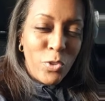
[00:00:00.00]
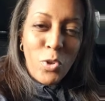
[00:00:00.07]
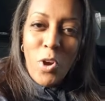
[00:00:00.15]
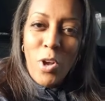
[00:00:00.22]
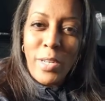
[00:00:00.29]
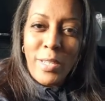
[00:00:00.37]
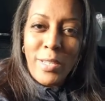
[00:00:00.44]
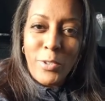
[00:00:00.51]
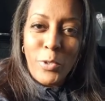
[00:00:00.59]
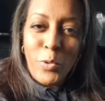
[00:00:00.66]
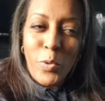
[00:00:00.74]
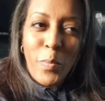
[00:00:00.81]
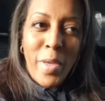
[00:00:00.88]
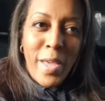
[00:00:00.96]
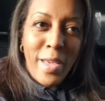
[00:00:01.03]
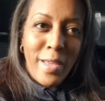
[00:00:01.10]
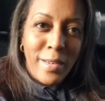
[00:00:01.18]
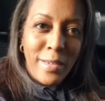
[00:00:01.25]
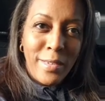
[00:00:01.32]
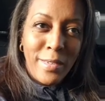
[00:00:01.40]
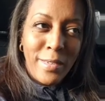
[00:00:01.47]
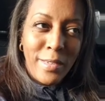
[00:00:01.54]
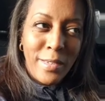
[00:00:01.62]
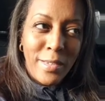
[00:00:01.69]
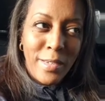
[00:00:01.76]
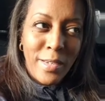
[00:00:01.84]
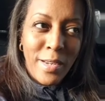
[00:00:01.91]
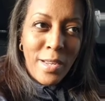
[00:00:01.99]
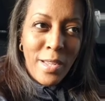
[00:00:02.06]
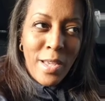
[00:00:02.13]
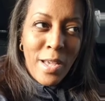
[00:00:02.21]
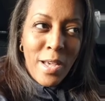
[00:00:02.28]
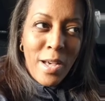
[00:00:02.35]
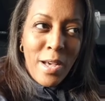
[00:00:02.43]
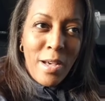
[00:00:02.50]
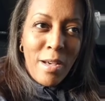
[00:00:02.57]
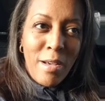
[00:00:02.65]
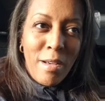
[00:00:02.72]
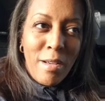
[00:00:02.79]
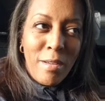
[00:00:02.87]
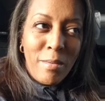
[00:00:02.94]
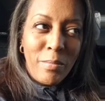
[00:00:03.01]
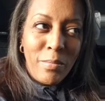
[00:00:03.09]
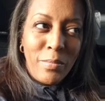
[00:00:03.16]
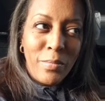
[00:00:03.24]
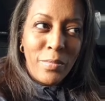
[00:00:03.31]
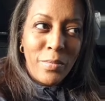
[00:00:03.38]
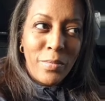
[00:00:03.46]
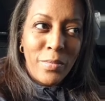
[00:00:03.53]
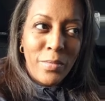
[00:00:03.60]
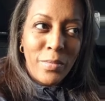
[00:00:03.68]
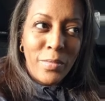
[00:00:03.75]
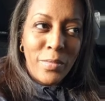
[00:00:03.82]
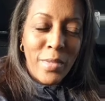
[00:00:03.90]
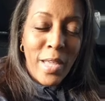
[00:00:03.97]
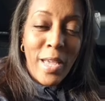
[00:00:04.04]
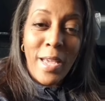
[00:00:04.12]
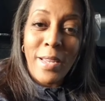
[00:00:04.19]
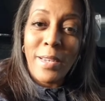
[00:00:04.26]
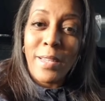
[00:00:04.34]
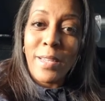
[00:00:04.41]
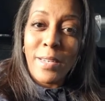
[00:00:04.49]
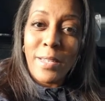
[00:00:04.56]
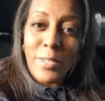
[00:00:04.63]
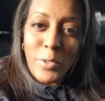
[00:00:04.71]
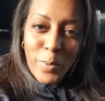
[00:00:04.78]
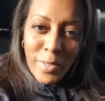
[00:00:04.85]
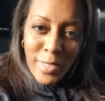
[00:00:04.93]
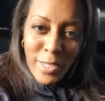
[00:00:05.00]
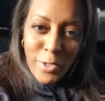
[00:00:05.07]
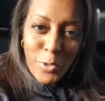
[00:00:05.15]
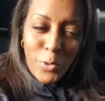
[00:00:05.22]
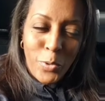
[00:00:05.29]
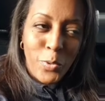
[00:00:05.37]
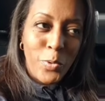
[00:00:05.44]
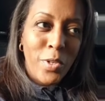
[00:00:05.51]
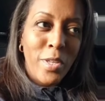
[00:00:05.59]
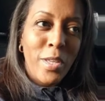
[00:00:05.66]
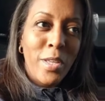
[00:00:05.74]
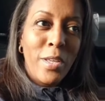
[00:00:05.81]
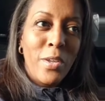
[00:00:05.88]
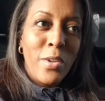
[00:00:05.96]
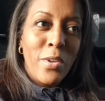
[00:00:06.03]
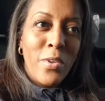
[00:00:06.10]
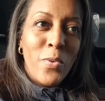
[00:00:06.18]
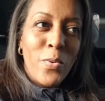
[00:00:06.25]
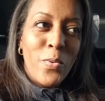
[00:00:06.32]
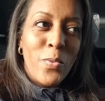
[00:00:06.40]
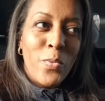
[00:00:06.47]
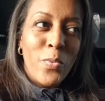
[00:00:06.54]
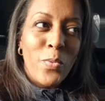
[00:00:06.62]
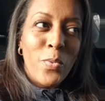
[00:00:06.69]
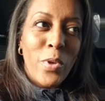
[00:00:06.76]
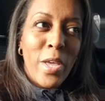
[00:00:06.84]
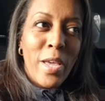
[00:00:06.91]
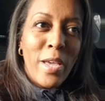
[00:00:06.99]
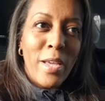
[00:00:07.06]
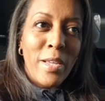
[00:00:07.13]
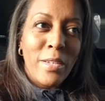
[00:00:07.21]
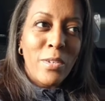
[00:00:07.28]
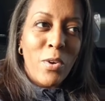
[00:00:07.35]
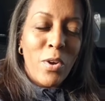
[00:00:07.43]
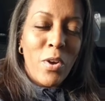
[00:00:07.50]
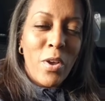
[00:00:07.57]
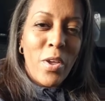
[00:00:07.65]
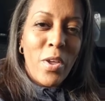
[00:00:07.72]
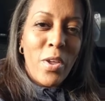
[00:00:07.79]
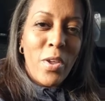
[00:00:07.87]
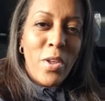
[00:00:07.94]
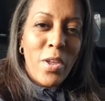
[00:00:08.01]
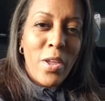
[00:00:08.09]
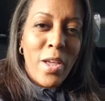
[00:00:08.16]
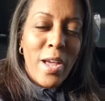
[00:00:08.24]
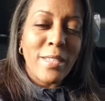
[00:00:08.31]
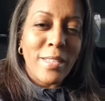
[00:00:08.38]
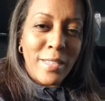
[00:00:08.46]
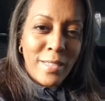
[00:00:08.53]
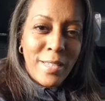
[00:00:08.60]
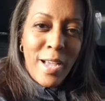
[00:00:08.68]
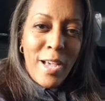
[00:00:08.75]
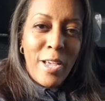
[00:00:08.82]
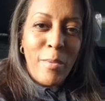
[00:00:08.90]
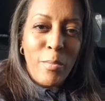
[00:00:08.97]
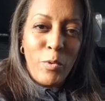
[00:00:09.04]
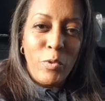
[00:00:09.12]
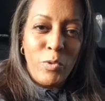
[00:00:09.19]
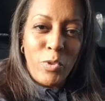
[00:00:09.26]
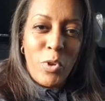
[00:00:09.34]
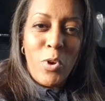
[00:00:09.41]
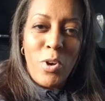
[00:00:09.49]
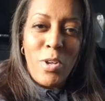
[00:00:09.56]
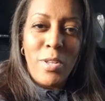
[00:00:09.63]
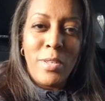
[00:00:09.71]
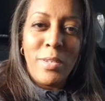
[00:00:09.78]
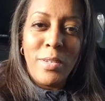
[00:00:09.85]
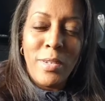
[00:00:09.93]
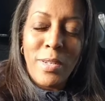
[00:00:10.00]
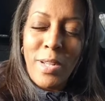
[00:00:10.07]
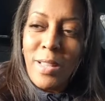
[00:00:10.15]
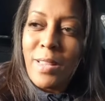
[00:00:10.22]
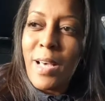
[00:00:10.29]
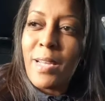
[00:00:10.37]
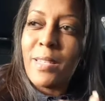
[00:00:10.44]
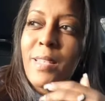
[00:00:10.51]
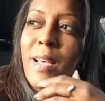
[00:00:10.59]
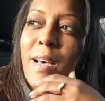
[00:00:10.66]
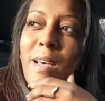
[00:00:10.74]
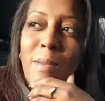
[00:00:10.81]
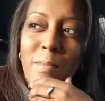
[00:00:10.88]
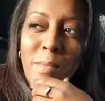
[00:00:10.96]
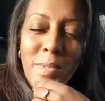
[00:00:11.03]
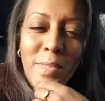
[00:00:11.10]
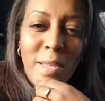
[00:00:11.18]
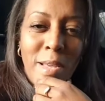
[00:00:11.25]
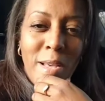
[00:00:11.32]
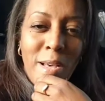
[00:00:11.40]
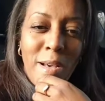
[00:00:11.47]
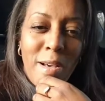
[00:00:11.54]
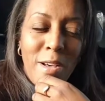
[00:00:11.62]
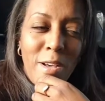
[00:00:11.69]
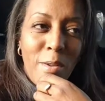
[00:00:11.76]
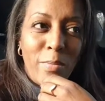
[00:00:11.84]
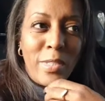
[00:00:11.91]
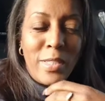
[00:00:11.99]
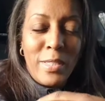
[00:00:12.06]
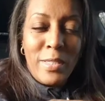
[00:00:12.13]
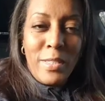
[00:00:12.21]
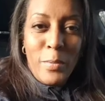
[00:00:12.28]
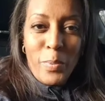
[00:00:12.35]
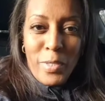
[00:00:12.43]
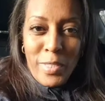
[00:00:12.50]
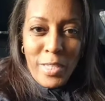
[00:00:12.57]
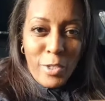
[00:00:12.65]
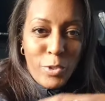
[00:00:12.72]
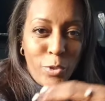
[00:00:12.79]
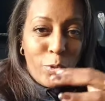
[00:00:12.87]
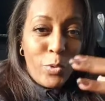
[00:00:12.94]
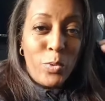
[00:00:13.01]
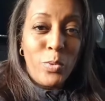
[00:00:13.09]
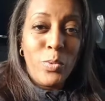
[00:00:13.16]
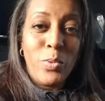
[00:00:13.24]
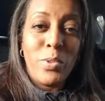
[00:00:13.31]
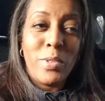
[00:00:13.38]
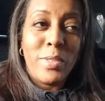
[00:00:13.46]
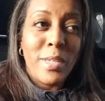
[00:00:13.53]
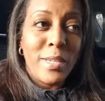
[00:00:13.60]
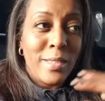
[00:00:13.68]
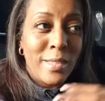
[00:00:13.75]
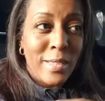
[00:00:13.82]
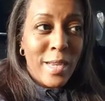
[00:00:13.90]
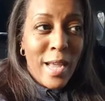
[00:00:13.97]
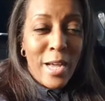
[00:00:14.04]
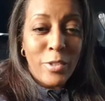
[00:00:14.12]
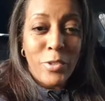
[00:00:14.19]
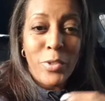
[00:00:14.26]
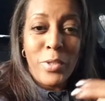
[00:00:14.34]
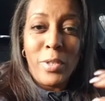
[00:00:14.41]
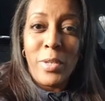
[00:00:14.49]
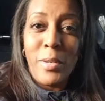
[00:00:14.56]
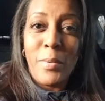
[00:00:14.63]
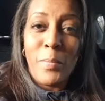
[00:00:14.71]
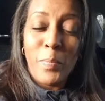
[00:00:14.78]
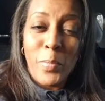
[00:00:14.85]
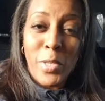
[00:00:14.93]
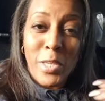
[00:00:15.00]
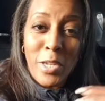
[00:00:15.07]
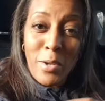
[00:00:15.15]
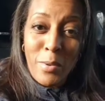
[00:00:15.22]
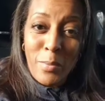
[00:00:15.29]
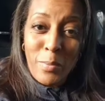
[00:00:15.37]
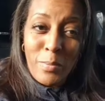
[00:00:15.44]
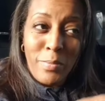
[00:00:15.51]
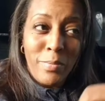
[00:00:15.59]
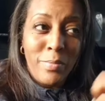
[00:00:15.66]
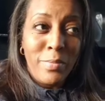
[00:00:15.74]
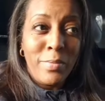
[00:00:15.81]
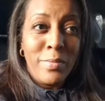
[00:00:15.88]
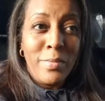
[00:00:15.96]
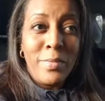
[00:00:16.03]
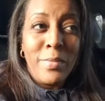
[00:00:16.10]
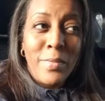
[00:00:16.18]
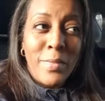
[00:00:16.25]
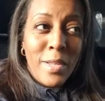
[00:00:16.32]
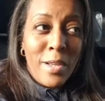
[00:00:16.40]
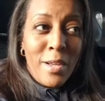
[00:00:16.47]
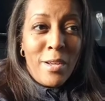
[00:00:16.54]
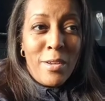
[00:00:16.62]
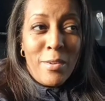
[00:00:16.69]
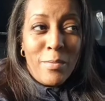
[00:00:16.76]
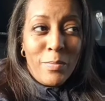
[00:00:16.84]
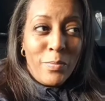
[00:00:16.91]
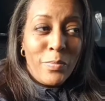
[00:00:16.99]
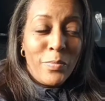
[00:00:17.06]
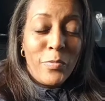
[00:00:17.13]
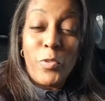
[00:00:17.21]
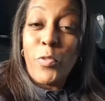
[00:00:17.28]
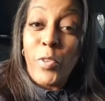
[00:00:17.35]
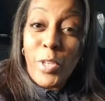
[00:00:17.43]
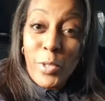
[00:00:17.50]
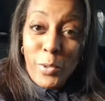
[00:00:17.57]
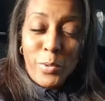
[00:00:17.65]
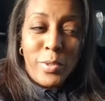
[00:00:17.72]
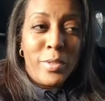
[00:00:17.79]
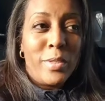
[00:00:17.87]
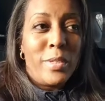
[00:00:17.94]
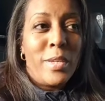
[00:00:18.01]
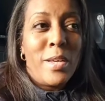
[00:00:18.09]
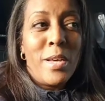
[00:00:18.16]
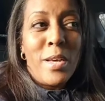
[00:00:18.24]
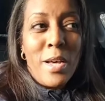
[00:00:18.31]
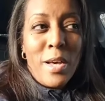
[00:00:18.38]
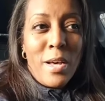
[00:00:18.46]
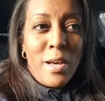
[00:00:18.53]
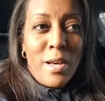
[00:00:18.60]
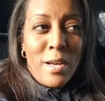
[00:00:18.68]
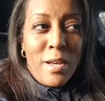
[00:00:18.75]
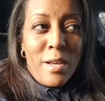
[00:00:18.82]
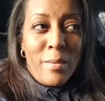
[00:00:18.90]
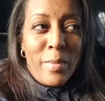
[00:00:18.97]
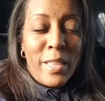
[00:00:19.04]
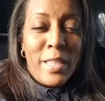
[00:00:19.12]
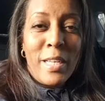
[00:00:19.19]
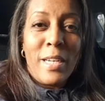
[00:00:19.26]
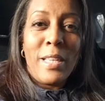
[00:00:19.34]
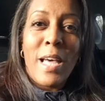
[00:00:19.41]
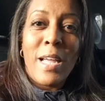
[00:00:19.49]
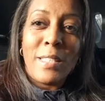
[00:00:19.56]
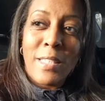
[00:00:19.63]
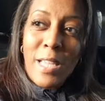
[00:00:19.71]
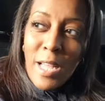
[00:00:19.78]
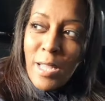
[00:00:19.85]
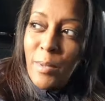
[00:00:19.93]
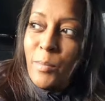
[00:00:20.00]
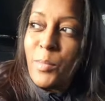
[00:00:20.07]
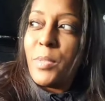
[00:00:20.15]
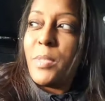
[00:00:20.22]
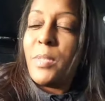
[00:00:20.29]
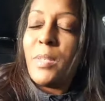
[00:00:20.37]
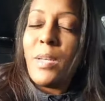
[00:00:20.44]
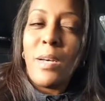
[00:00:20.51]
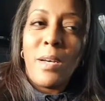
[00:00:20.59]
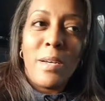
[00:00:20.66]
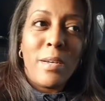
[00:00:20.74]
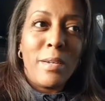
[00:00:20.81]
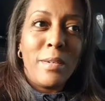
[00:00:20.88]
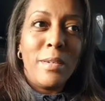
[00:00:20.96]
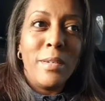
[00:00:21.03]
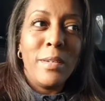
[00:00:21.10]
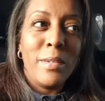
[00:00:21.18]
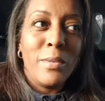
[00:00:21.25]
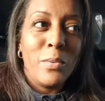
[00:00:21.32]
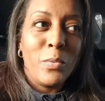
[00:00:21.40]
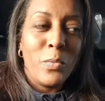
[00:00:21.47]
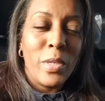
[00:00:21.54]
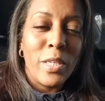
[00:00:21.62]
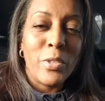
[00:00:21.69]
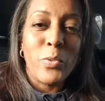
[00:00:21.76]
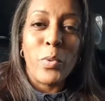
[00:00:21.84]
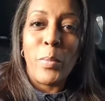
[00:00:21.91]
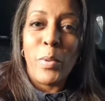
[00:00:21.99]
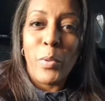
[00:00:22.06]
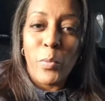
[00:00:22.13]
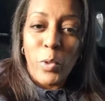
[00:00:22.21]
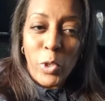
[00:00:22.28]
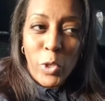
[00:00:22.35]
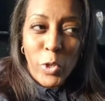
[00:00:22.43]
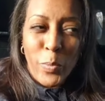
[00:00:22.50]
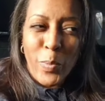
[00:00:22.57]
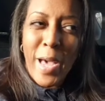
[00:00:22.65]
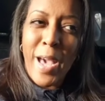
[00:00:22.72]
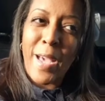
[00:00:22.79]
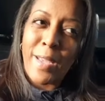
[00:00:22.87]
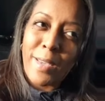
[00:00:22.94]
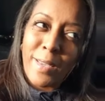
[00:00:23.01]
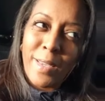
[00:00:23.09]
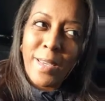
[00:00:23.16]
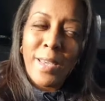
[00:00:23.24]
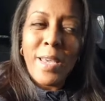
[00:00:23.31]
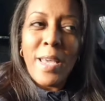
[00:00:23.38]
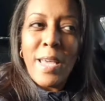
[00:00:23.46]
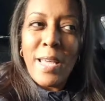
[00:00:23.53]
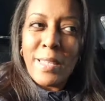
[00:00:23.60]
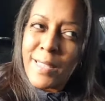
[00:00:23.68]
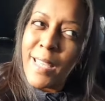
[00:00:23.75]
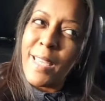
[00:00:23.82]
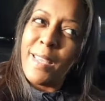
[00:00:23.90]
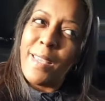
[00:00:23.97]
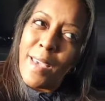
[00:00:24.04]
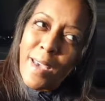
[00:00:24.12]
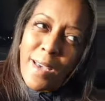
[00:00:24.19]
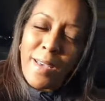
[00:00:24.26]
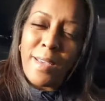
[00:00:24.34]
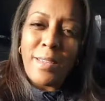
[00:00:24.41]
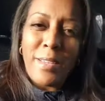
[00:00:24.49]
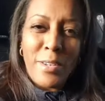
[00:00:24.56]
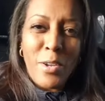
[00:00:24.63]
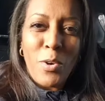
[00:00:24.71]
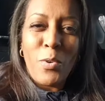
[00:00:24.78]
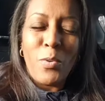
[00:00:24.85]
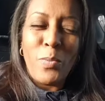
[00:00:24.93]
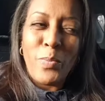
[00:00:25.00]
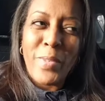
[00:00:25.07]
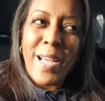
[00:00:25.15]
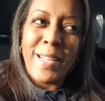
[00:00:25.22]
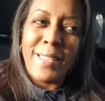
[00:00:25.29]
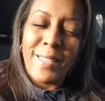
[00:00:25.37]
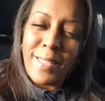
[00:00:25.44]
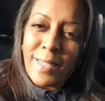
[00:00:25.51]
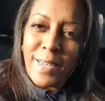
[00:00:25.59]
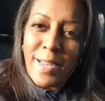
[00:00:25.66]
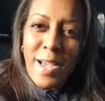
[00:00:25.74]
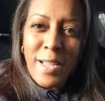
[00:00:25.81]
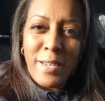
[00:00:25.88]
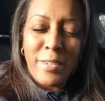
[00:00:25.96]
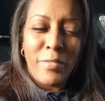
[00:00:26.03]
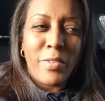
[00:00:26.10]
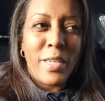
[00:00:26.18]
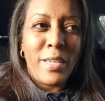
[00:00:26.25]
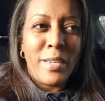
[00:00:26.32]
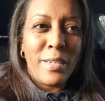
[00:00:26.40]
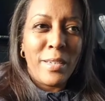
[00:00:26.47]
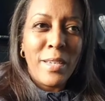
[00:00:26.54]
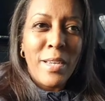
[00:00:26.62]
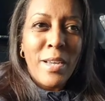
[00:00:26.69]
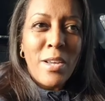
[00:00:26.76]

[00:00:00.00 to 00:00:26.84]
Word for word: drawn into a man um, and in his potential. And as time moves on, a lot of times um, the, the potential doesn't actually become um, fulfilled. Um, and then a lot of times, uh, we as women will look back and say, yeah, you know, I did kind of get